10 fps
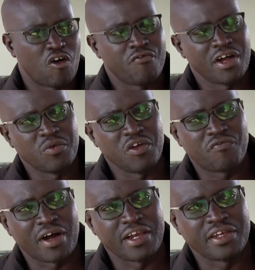often mm-hmm. we
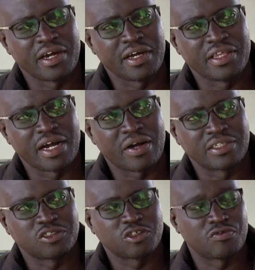find there are
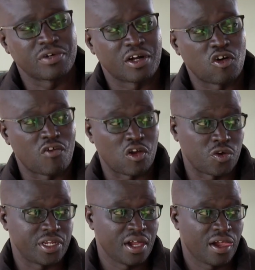cases of
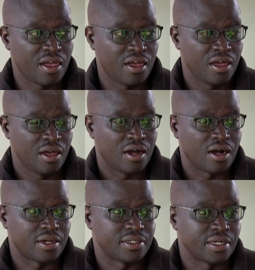overloading,
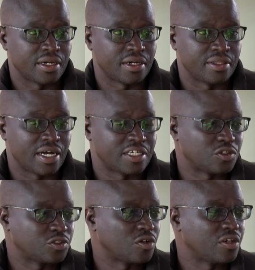and that
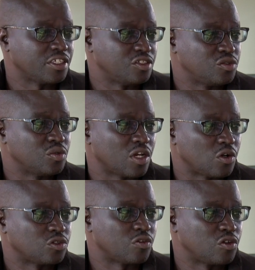also leads to a
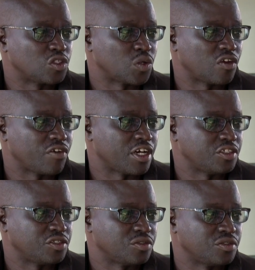lot of those welfare
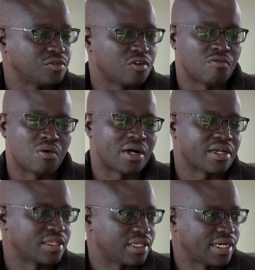issues, mm-hmm.
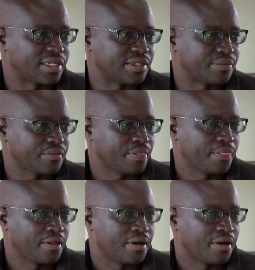overworking the donkey.